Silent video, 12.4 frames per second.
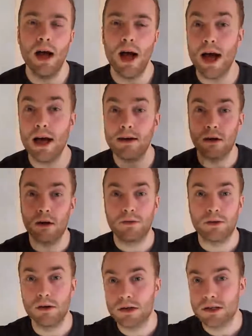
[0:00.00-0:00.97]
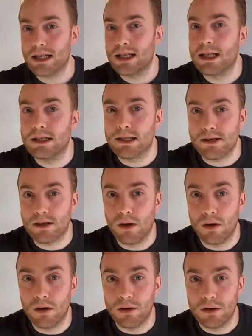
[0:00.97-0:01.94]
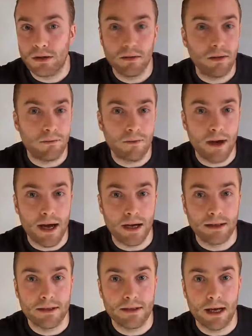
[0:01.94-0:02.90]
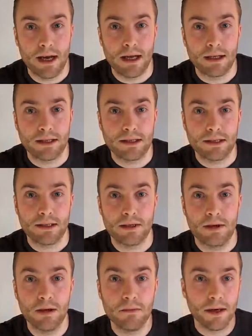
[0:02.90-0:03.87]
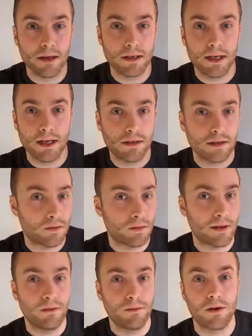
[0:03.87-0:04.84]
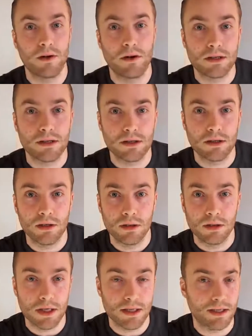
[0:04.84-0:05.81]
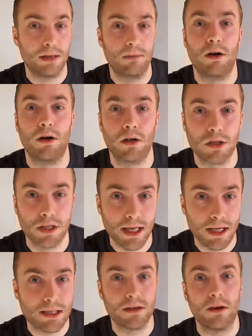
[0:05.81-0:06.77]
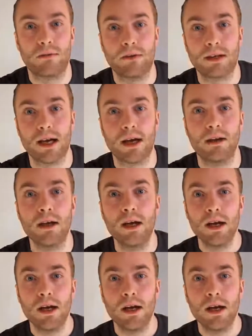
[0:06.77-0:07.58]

And of course this leads us on to the fact that on Monday the 21st GSL March kicks off again.